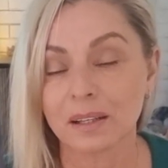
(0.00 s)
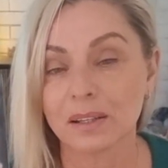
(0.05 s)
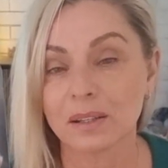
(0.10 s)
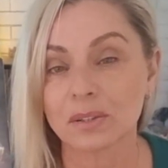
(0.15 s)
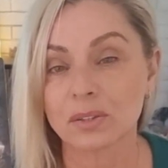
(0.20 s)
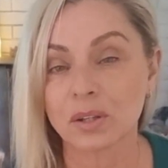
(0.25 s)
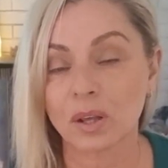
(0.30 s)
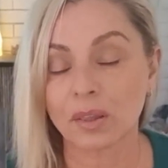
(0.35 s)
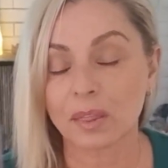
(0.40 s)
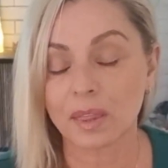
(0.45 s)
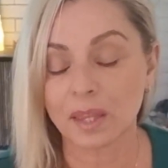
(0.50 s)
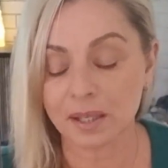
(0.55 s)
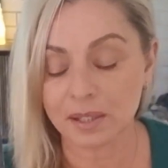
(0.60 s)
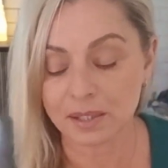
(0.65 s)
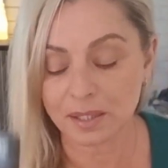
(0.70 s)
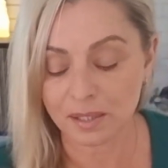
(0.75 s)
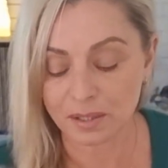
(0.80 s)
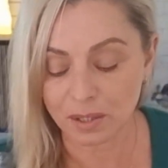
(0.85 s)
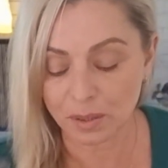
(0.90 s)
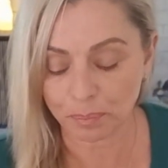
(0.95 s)
So
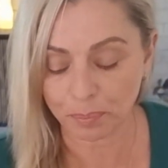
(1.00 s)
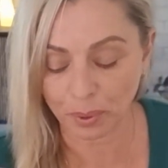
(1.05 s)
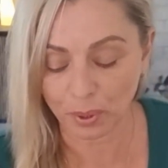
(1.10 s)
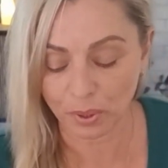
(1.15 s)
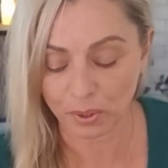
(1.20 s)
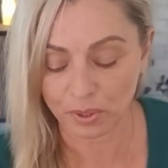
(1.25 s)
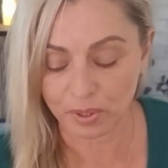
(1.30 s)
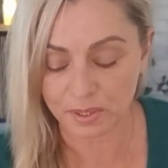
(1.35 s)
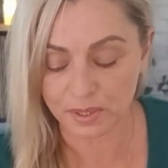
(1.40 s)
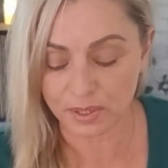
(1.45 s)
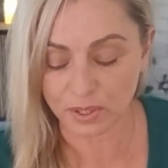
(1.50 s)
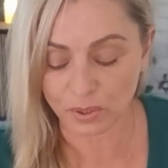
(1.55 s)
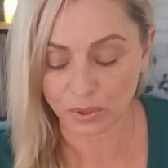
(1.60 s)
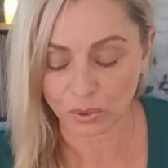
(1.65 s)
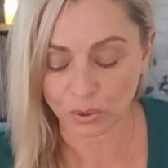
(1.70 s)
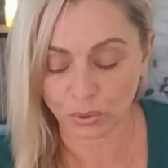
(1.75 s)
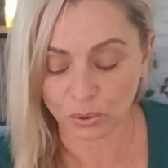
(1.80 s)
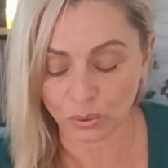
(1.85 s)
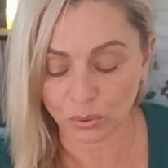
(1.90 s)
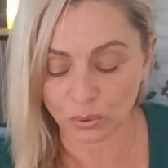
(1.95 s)
this is a person
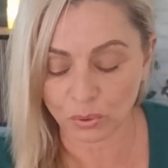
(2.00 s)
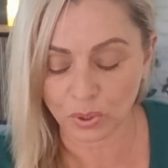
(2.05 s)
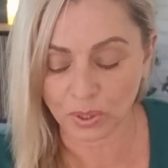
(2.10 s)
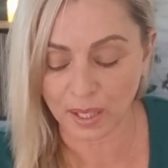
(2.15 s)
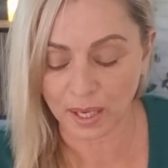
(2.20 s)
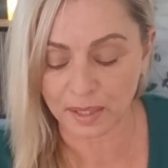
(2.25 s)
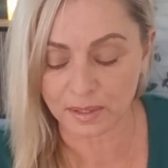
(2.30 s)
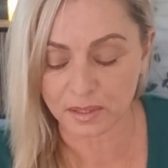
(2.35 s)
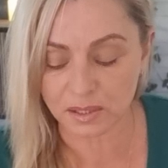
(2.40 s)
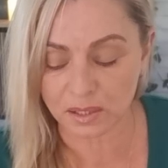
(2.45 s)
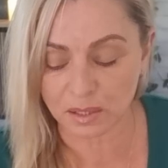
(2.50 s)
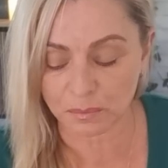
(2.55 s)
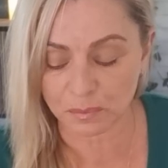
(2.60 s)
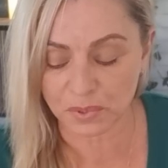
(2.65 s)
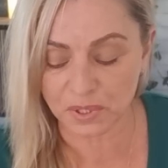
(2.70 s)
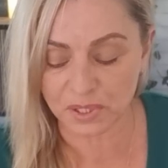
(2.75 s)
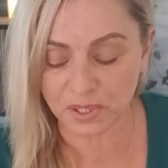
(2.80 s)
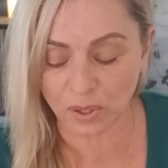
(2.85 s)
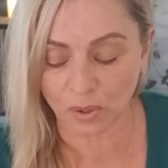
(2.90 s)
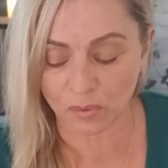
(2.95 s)
who gets
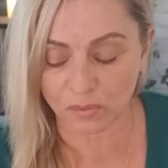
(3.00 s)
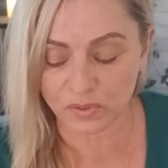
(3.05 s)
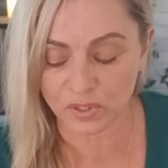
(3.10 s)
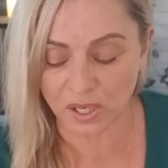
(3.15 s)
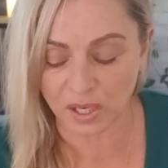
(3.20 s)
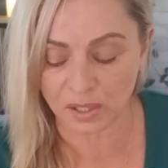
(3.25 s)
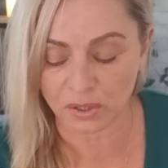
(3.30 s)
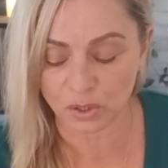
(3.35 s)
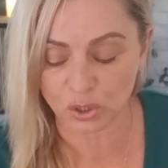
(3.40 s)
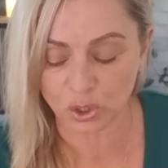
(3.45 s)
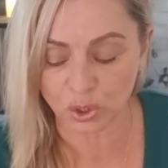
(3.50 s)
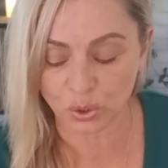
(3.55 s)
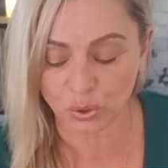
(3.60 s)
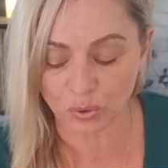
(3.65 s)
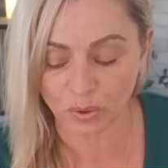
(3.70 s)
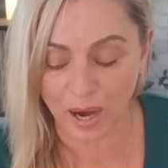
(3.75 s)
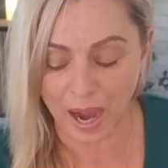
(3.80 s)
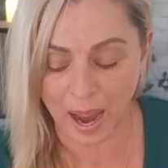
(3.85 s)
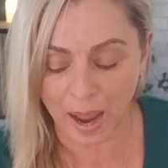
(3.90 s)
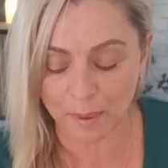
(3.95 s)
themselves
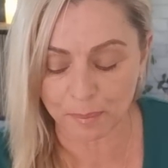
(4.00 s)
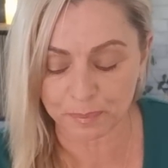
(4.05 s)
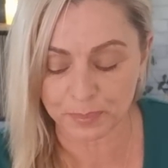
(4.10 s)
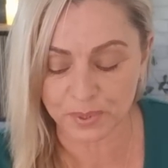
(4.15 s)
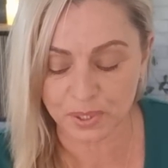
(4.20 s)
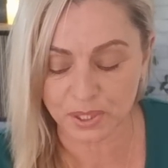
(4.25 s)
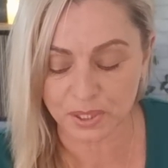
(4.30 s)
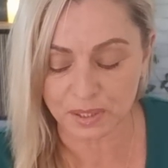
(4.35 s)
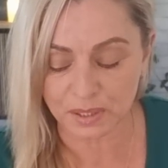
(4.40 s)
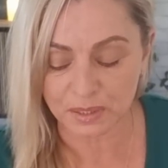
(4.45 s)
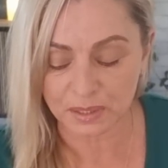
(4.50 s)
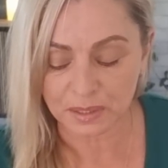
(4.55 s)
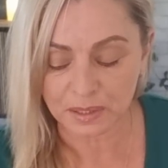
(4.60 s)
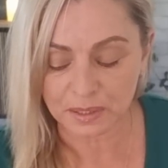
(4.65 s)
entrapped.